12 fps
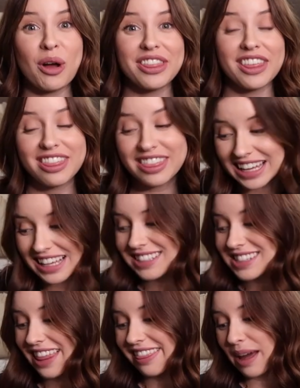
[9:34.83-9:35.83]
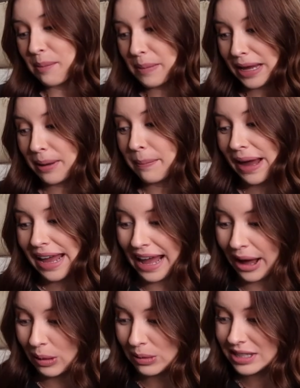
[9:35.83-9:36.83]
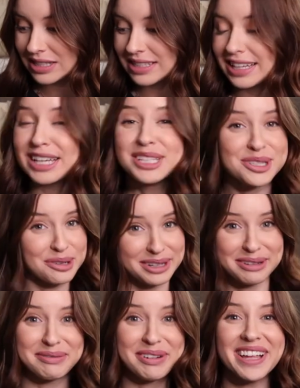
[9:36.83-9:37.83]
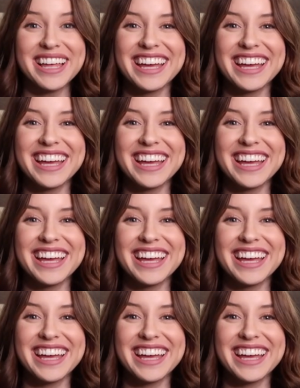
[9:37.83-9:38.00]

the things that make my house enjoyable.